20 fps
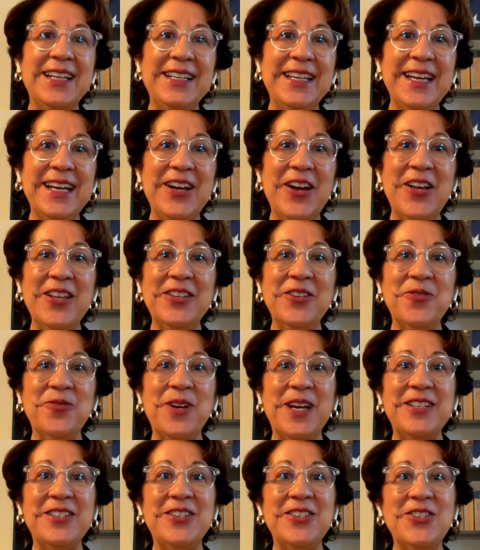Click on the
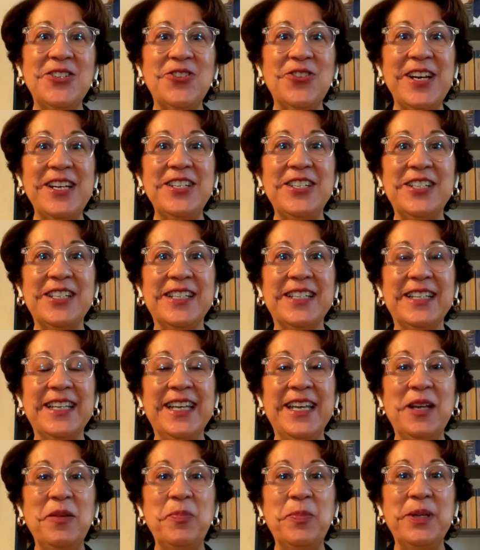registration
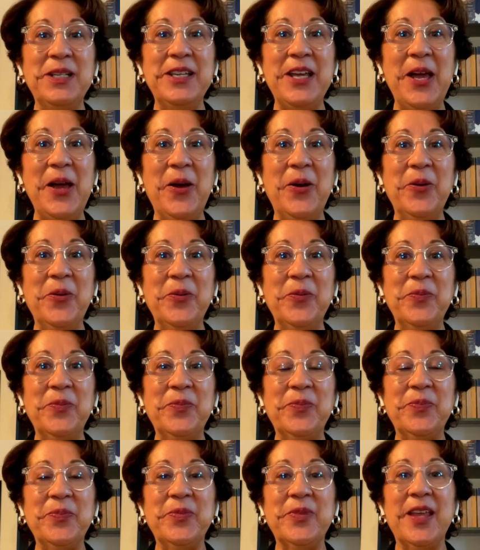link below.
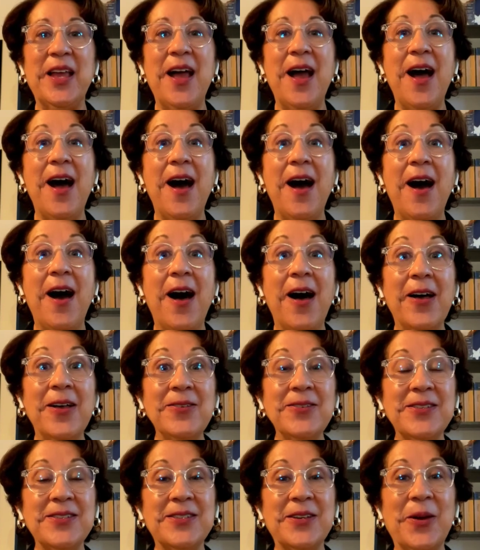
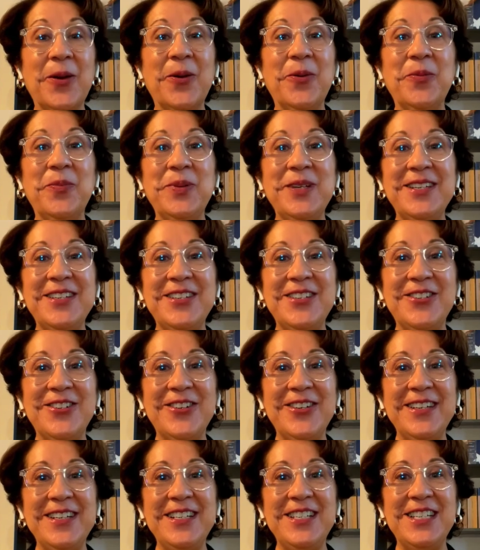Also, be
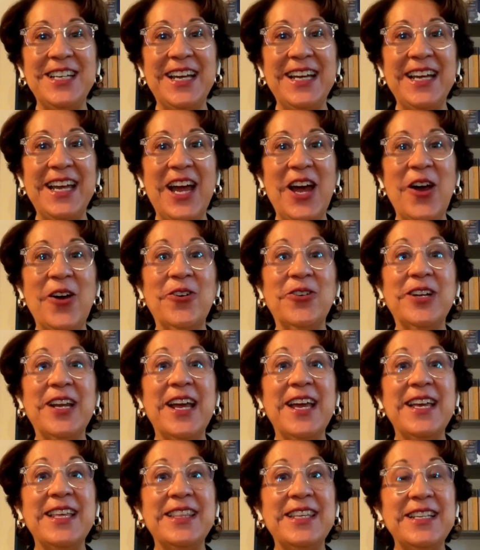sure to check out
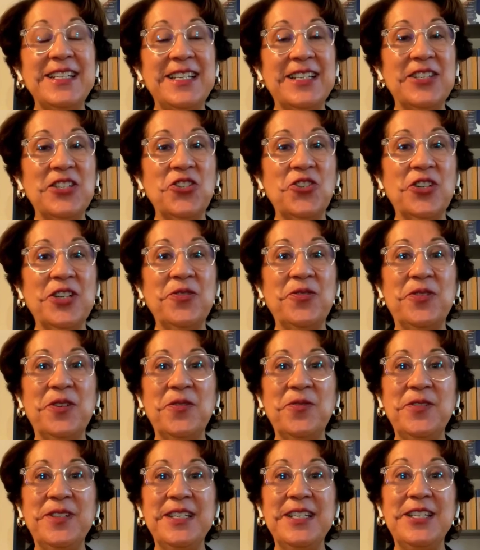the District
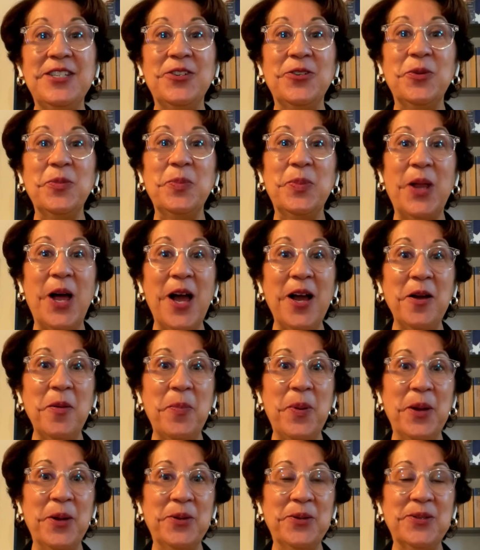52
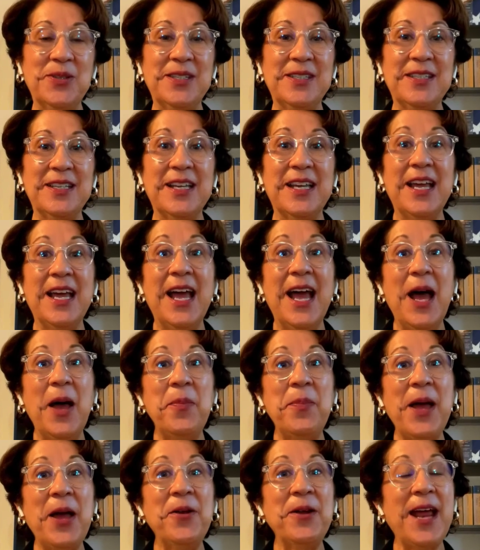blog post
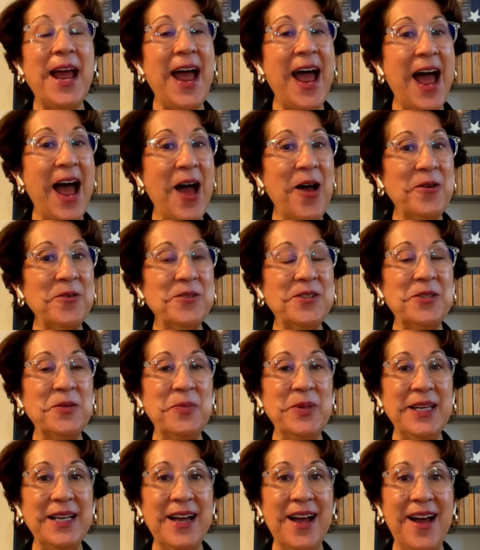about how
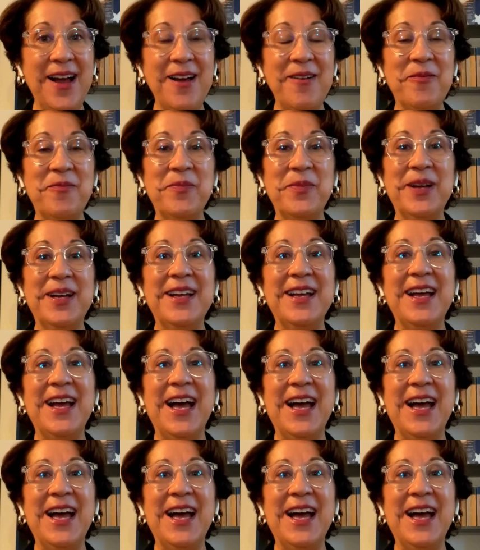to become